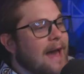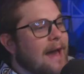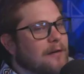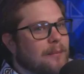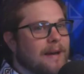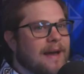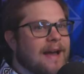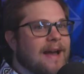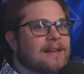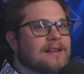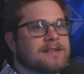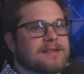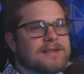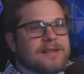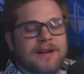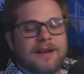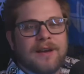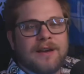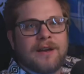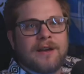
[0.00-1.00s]
pass
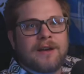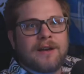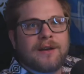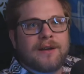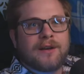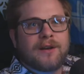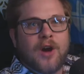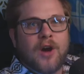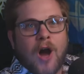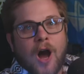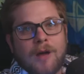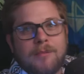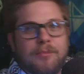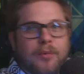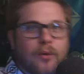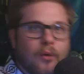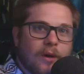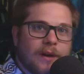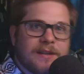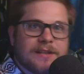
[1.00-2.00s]
C O D
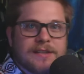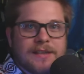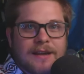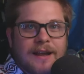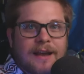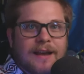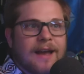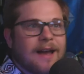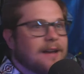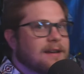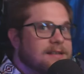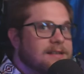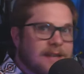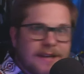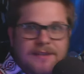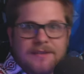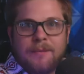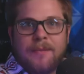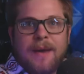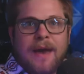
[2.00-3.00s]
points that I got because I
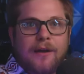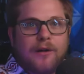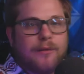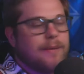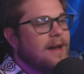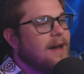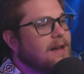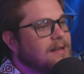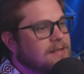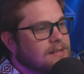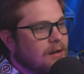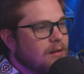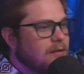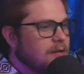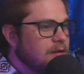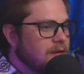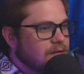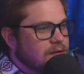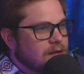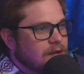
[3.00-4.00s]
get the battle pass. I'll
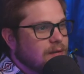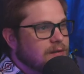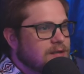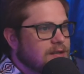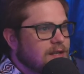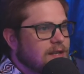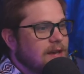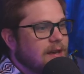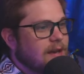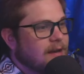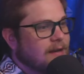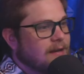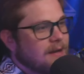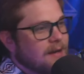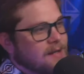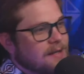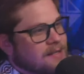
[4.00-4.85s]
use those to get to